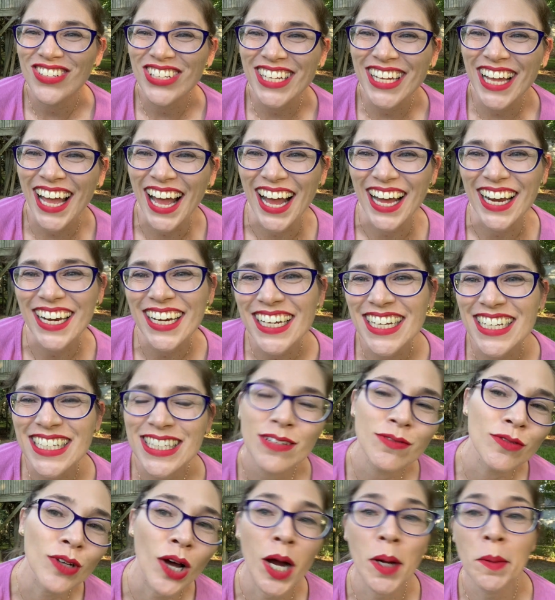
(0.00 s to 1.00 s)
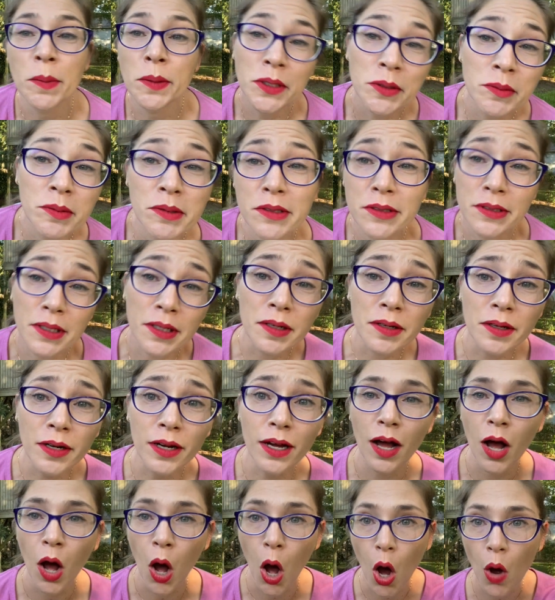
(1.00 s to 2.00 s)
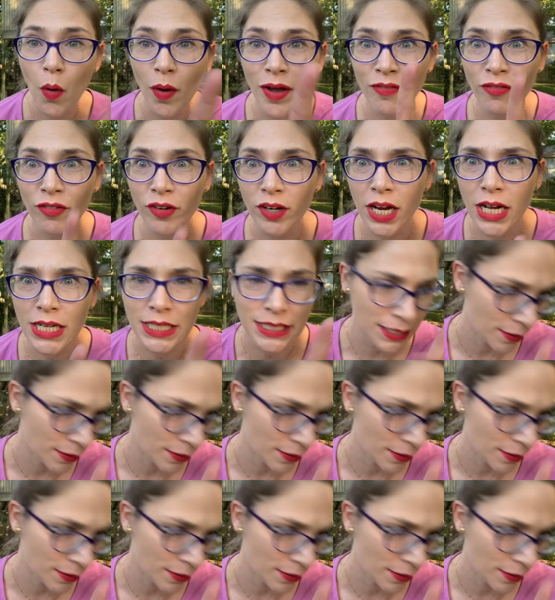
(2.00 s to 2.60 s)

to Catechism Thomas with Oh, I forgot